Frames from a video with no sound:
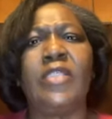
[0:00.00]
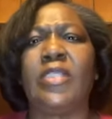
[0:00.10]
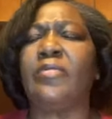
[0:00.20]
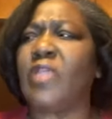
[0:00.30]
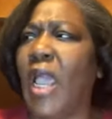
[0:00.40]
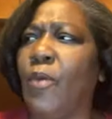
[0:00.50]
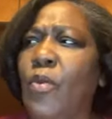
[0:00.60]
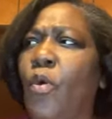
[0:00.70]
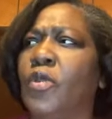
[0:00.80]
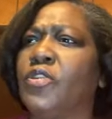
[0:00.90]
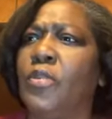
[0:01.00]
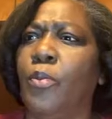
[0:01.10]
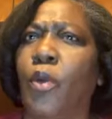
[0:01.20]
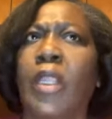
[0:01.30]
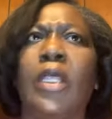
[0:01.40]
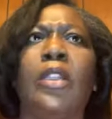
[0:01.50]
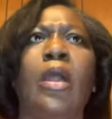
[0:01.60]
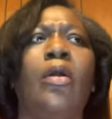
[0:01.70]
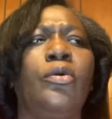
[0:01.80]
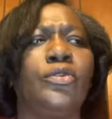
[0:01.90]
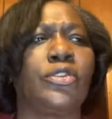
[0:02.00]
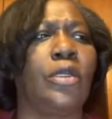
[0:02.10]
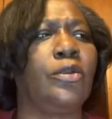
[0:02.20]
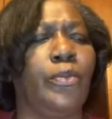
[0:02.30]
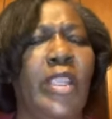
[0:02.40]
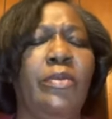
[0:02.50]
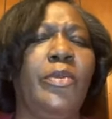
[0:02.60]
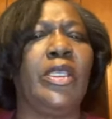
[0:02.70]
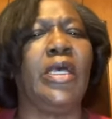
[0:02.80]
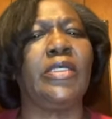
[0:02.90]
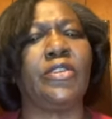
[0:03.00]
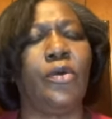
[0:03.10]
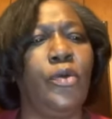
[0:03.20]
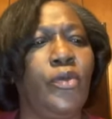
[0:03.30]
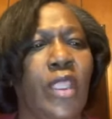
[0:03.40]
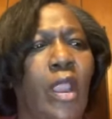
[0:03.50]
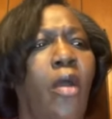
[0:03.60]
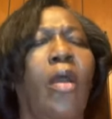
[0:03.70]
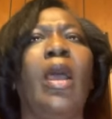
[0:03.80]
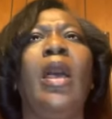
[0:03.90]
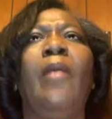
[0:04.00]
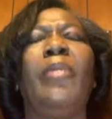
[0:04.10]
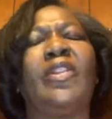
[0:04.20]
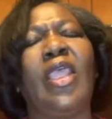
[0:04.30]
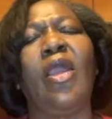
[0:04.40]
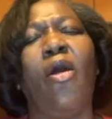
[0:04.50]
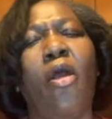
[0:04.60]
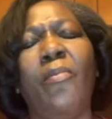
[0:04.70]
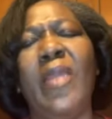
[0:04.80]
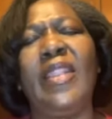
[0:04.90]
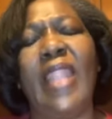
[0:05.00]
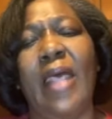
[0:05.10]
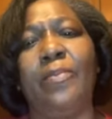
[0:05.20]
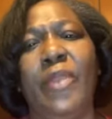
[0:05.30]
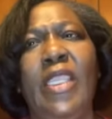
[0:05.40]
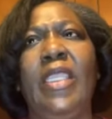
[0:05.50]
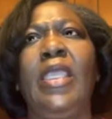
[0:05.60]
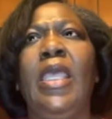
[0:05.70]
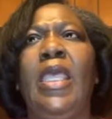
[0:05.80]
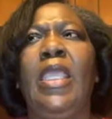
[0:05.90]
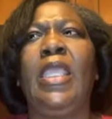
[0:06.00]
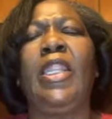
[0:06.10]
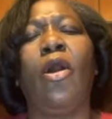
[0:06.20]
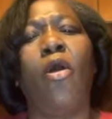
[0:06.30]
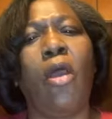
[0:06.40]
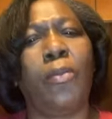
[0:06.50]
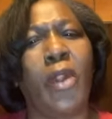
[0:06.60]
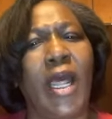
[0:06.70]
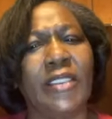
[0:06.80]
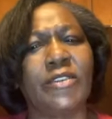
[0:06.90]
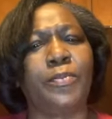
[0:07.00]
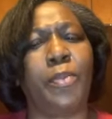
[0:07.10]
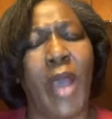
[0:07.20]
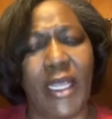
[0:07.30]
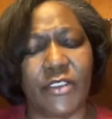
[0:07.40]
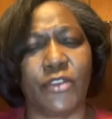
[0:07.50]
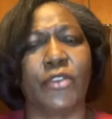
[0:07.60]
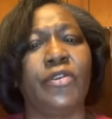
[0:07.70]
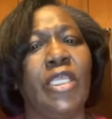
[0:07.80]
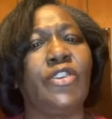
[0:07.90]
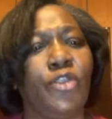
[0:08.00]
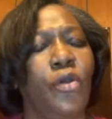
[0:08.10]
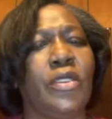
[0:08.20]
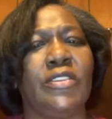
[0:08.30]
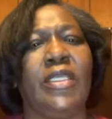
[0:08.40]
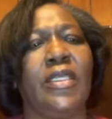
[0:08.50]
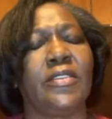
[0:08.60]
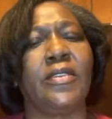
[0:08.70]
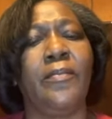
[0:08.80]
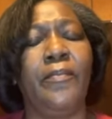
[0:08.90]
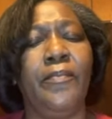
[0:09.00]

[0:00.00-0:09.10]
Sometimes we want to bring along certain people because of who they are, but their heart may not be in the heart posture that yours is.